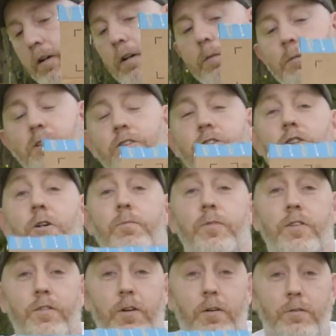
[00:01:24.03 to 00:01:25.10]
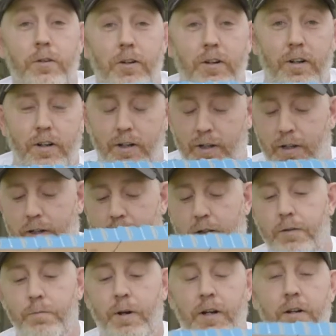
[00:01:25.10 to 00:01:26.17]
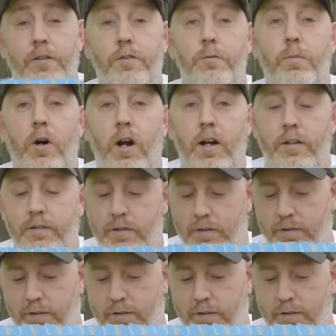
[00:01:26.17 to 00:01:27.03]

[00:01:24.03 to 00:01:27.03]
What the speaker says: let me just talk this over. Let's make it a surprise.